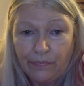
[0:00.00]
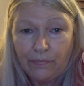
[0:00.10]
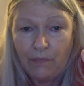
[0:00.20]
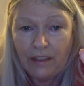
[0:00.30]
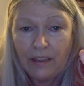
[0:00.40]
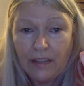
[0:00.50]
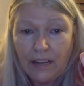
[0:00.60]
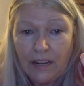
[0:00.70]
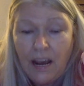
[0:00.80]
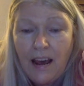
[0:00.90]

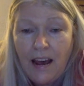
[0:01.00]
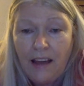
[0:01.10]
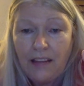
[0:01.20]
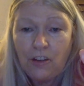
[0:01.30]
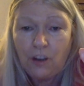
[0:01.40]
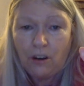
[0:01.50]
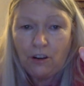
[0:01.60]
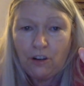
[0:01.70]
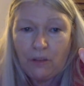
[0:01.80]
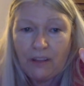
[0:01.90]
monthly and they
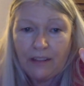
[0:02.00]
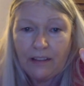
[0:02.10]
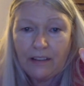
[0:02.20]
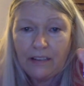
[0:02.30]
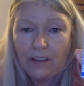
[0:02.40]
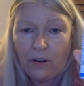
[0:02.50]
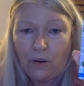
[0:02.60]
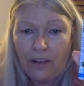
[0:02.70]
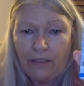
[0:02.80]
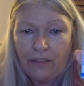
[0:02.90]
charge you monthly. So
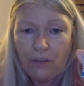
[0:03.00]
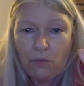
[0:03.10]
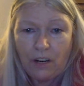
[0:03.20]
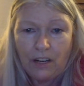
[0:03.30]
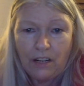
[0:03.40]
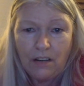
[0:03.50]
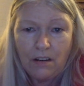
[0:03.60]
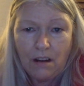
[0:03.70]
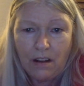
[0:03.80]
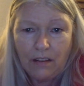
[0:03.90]
if you want to
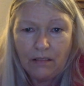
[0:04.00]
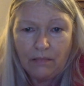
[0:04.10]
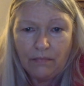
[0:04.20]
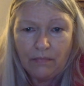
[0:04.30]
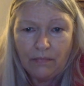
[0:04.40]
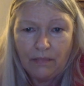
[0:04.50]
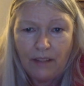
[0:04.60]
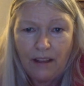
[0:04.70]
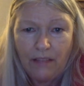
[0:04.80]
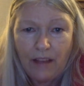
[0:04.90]
not
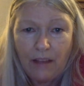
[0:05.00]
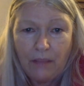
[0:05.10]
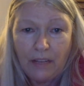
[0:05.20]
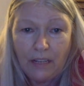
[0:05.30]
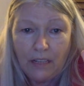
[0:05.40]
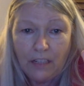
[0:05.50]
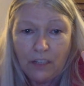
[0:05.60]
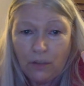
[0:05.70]
have that pin, you